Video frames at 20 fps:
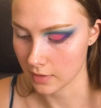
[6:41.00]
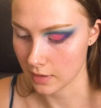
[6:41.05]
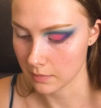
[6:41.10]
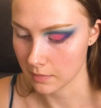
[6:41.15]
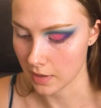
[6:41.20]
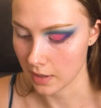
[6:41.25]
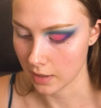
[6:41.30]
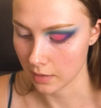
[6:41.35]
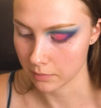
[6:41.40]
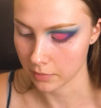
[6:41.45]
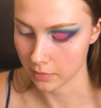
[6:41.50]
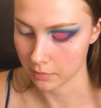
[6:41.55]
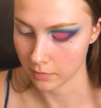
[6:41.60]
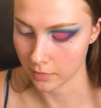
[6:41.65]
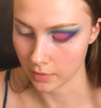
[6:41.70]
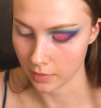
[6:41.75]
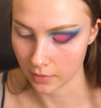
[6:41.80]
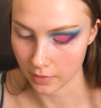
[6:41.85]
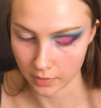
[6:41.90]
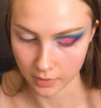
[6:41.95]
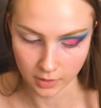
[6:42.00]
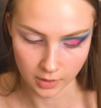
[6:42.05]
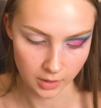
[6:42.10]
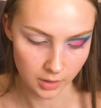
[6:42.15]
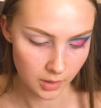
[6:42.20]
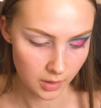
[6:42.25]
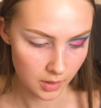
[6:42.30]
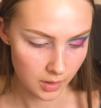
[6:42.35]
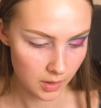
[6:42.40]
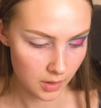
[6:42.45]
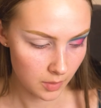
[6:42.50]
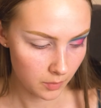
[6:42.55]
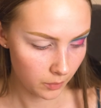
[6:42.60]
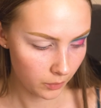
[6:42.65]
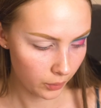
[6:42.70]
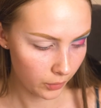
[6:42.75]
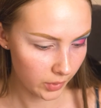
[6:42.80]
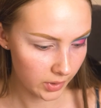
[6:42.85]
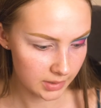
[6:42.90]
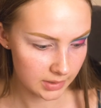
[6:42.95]
the Makeup a Murder
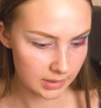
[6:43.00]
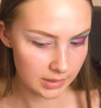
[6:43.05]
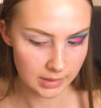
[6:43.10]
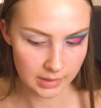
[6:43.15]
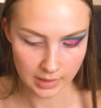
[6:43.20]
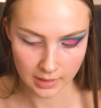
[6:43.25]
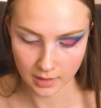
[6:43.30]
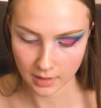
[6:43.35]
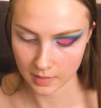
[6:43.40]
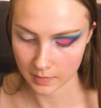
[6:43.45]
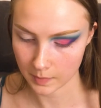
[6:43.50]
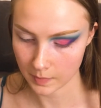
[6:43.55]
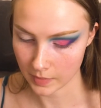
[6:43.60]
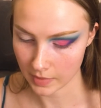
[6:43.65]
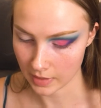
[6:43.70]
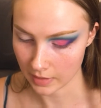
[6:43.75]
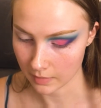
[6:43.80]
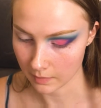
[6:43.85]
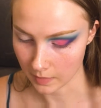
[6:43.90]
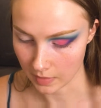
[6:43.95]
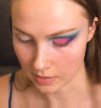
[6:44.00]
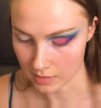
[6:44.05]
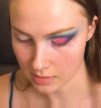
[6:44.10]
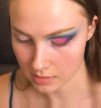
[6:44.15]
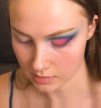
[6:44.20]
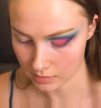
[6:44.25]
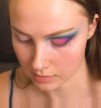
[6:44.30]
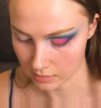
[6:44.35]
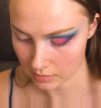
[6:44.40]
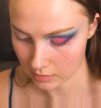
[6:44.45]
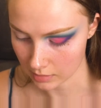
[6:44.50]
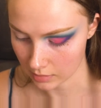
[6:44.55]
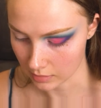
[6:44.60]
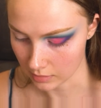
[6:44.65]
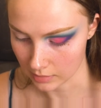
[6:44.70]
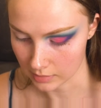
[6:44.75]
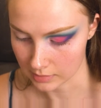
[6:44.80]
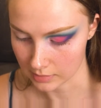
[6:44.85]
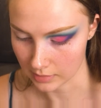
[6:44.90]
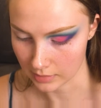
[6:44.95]
Poison Neon Pigment.
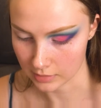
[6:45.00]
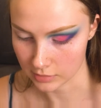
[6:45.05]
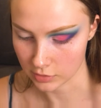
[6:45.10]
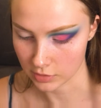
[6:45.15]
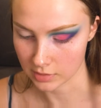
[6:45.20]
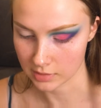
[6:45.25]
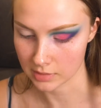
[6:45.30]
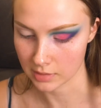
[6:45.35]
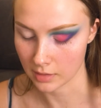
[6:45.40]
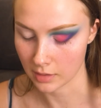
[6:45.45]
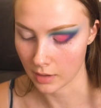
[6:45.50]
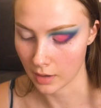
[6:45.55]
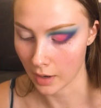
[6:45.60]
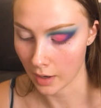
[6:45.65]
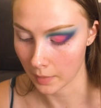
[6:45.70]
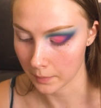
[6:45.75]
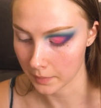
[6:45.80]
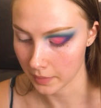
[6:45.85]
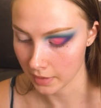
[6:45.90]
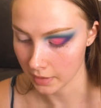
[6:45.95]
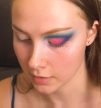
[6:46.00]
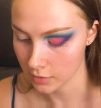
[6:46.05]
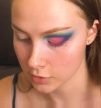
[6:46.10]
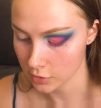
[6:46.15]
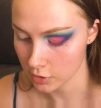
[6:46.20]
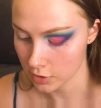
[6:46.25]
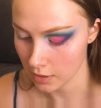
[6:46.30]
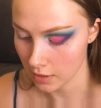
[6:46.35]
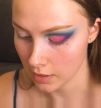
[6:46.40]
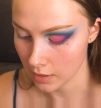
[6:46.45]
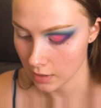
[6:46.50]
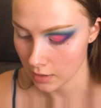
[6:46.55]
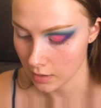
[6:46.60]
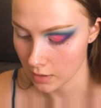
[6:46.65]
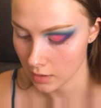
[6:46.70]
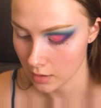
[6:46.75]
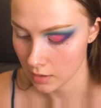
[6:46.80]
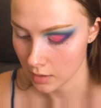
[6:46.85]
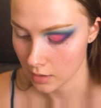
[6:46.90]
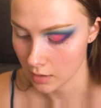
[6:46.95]
This is just their hot pink shade,
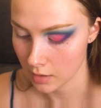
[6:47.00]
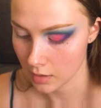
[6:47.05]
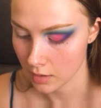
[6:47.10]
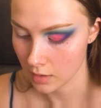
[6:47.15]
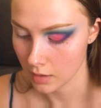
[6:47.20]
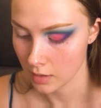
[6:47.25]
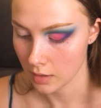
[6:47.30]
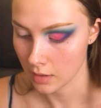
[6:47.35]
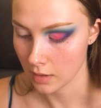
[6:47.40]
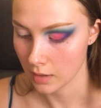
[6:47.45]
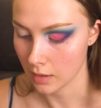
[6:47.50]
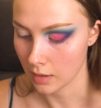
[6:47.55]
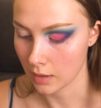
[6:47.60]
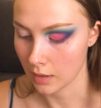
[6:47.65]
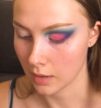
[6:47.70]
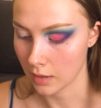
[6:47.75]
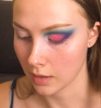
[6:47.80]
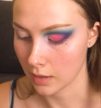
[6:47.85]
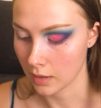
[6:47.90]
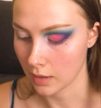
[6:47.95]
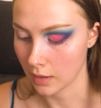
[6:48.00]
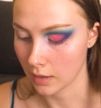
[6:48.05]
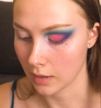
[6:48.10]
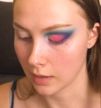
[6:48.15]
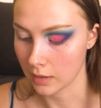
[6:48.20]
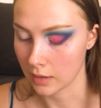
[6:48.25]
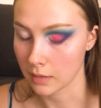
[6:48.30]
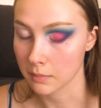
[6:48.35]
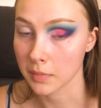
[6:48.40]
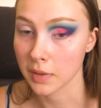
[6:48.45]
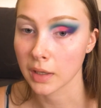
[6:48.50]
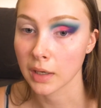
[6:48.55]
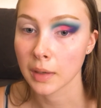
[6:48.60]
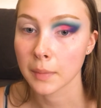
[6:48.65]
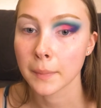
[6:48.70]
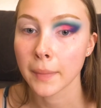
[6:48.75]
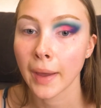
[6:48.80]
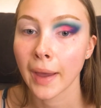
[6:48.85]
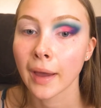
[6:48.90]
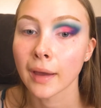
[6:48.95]
and I am
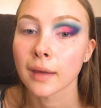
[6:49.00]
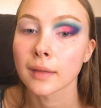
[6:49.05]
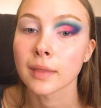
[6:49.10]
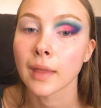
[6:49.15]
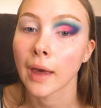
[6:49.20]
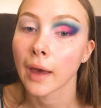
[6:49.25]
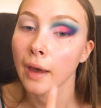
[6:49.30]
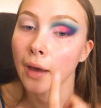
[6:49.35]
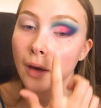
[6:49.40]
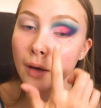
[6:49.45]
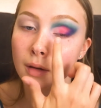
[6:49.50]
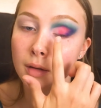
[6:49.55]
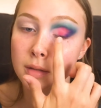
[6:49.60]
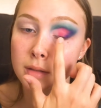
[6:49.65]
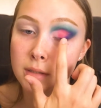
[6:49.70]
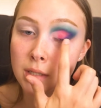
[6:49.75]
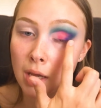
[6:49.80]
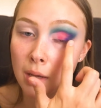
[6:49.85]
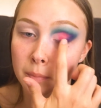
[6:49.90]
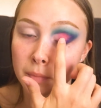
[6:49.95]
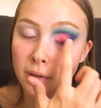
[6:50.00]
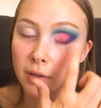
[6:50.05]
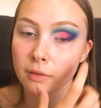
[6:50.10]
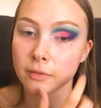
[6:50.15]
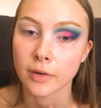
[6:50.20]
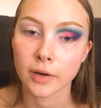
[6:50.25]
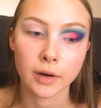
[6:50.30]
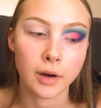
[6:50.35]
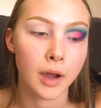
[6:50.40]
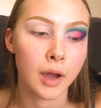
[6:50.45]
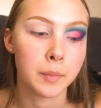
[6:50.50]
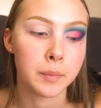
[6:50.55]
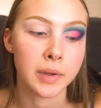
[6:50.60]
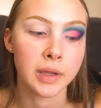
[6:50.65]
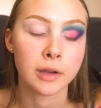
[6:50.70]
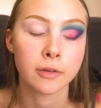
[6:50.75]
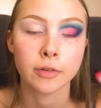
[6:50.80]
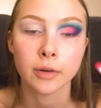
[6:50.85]
gonna pack that on top of our hot pink